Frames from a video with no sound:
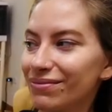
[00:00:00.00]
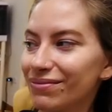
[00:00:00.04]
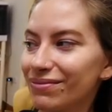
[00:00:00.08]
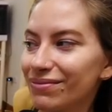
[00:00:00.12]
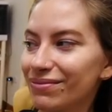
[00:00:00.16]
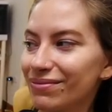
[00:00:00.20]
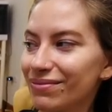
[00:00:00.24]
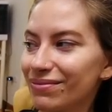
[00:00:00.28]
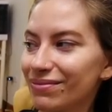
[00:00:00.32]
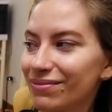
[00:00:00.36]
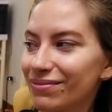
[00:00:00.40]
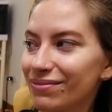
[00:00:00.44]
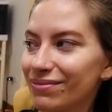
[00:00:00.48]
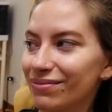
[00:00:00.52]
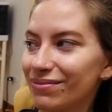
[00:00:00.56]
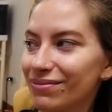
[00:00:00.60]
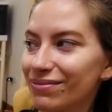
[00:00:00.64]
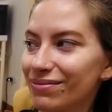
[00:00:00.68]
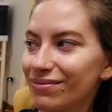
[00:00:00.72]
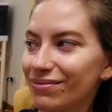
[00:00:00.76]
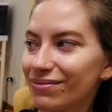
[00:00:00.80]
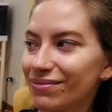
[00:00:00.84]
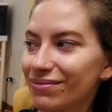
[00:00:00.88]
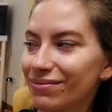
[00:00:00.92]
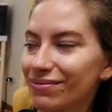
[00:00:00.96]

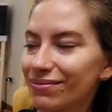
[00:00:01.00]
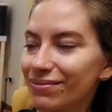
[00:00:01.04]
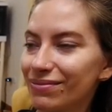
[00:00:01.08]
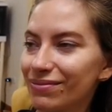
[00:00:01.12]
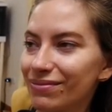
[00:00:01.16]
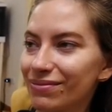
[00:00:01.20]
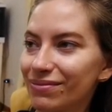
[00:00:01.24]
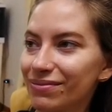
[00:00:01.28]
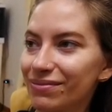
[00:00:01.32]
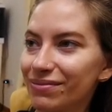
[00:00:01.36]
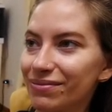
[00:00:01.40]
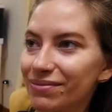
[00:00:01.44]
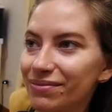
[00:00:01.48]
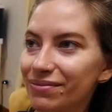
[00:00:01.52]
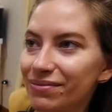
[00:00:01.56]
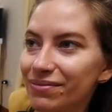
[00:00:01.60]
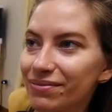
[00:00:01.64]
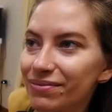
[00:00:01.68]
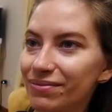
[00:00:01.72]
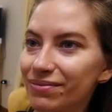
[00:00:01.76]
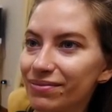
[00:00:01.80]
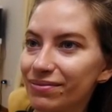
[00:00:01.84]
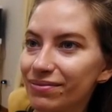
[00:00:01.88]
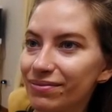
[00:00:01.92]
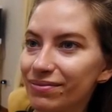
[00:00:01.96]

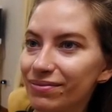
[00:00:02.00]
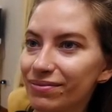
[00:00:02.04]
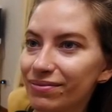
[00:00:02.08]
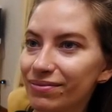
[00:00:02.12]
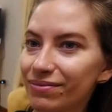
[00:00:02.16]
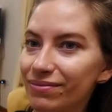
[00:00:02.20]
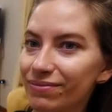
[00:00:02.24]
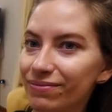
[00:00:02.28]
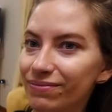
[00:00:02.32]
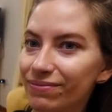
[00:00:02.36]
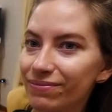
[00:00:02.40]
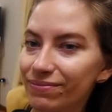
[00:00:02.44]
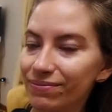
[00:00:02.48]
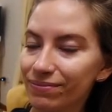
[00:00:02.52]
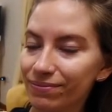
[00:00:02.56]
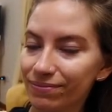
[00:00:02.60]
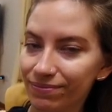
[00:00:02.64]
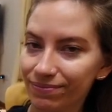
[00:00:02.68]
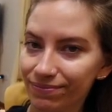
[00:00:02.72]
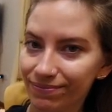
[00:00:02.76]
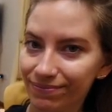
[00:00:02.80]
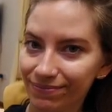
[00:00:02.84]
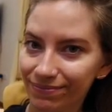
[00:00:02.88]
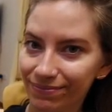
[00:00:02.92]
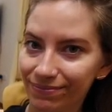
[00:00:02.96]

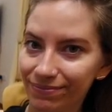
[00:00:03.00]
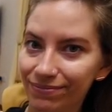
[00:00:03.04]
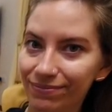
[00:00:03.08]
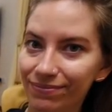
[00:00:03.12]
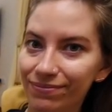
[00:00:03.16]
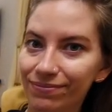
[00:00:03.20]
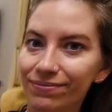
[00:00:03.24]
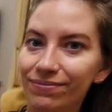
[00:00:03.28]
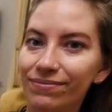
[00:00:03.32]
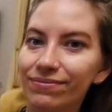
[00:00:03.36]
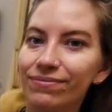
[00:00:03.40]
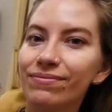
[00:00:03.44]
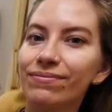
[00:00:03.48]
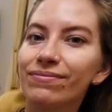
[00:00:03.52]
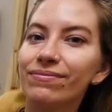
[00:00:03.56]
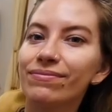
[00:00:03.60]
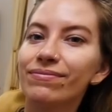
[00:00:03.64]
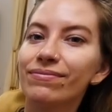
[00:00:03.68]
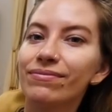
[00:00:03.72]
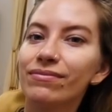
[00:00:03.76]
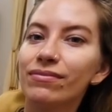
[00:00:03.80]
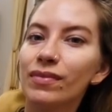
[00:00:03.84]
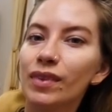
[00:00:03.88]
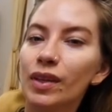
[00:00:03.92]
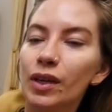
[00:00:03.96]

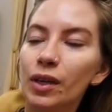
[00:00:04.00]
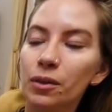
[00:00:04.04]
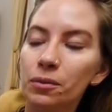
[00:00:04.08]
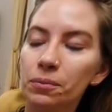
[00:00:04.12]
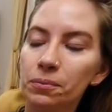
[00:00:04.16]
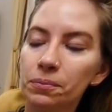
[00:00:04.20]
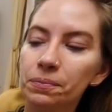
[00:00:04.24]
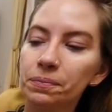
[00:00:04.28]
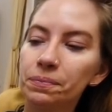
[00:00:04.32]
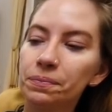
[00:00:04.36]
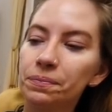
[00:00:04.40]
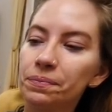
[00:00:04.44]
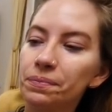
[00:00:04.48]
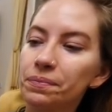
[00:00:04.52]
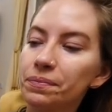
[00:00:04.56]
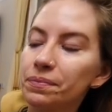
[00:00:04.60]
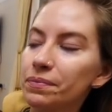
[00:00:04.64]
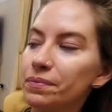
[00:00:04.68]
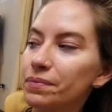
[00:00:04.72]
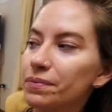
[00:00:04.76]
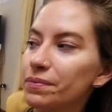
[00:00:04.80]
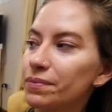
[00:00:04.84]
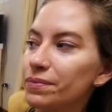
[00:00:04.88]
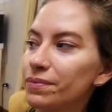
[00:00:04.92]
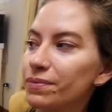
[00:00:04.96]

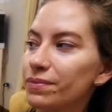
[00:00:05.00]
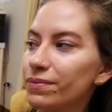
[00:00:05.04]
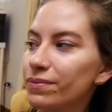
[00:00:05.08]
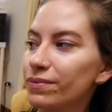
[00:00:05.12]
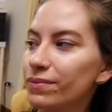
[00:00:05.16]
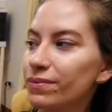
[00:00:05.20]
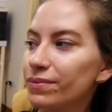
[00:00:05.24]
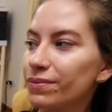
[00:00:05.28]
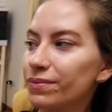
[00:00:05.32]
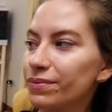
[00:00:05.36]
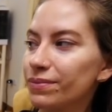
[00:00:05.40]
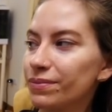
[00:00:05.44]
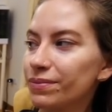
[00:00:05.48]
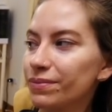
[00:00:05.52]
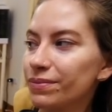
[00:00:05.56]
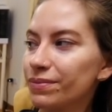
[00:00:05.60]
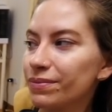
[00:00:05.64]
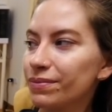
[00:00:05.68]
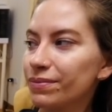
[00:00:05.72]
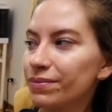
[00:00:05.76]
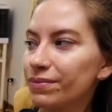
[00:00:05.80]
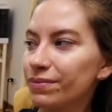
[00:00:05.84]
No words are spoken by the person on screen.